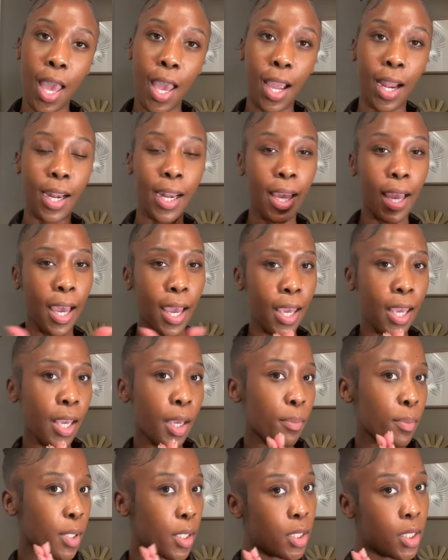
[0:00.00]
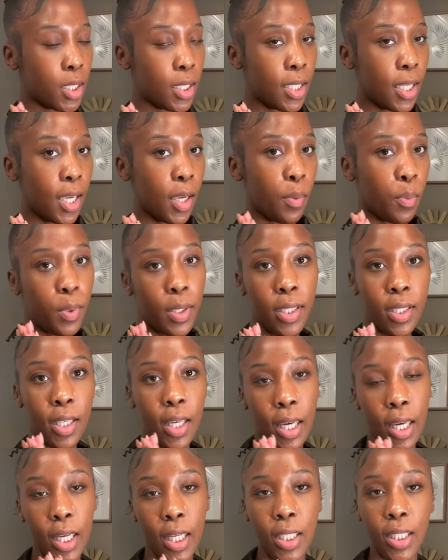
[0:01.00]
and I am here today with
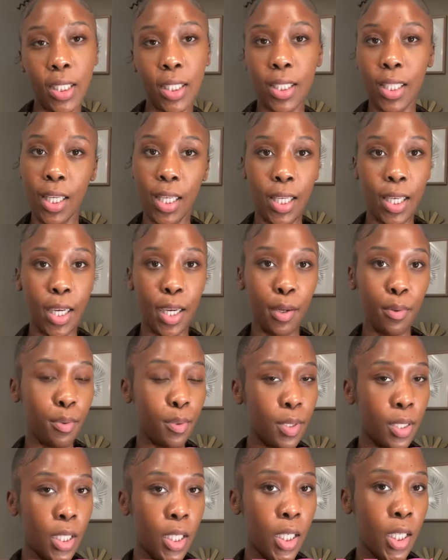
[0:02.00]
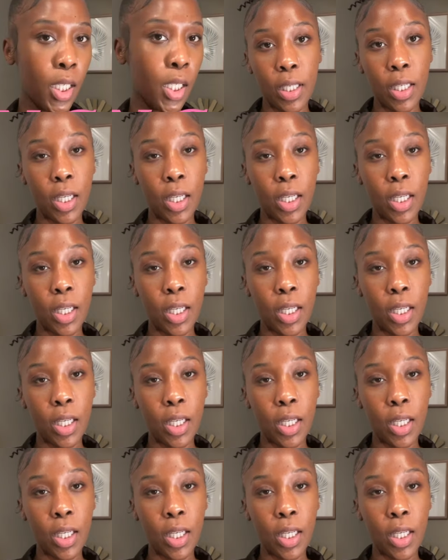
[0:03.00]
a skincare routine.